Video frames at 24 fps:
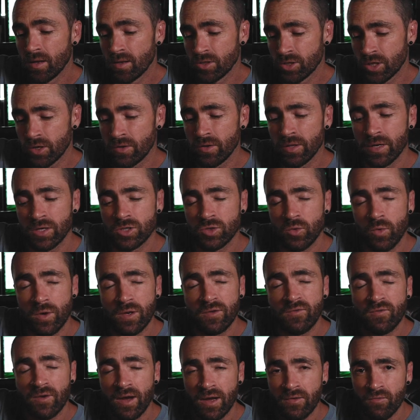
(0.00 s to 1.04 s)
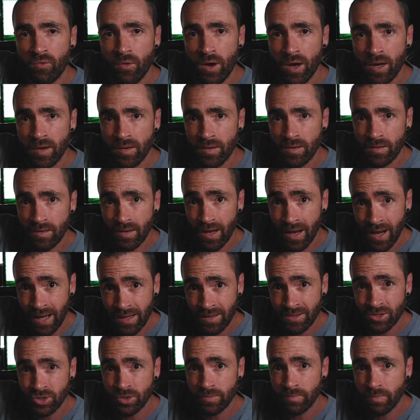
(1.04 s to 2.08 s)
generally a 25-watt
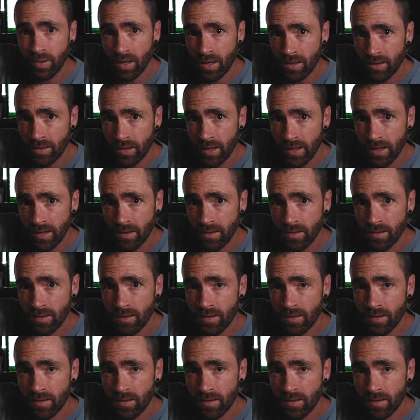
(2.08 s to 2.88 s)
halogen puck light.